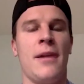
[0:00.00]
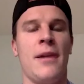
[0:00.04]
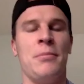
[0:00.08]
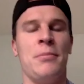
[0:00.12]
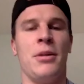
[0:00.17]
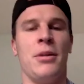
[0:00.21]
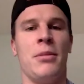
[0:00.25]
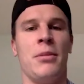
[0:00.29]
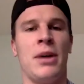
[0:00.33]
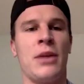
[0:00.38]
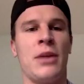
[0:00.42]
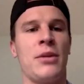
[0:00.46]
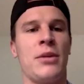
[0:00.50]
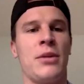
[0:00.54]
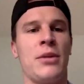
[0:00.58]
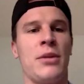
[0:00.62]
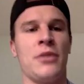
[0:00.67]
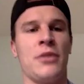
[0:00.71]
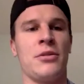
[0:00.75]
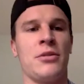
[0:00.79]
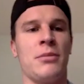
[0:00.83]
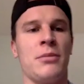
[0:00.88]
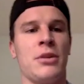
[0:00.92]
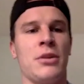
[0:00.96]
But back when I
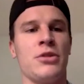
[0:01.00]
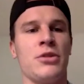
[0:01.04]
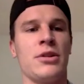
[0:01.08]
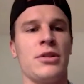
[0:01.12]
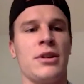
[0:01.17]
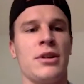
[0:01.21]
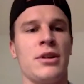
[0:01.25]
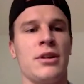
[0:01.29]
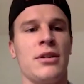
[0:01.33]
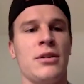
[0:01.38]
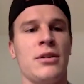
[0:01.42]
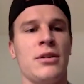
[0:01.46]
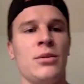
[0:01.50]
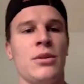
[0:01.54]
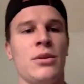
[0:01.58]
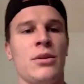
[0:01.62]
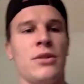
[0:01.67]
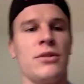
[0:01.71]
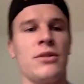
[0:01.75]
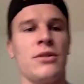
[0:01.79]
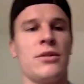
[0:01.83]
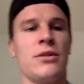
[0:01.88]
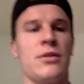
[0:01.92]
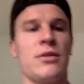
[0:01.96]
was in Michigan, it
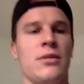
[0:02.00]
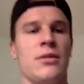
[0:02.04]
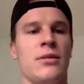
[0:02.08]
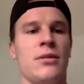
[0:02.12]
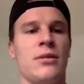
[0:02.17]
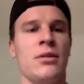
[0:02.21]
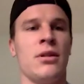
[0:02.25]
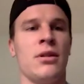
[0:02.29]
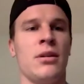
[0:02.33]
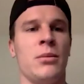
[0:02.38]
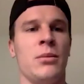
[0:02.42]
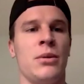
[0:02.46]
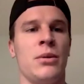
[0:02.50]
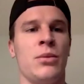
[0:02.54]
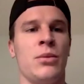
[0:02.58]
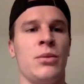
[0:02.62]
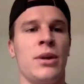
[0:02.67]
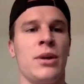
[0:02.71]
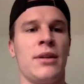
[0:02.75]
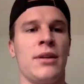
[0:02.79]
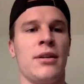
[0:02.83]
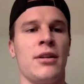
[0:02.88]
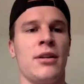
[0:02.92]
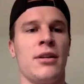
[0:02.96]
was would
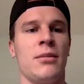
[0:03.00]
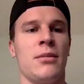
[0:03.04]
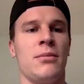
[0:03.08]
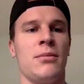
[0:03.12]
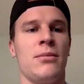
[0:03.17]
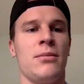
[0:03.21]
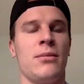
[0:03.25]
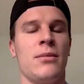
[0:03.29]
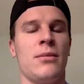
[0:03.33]
wake up.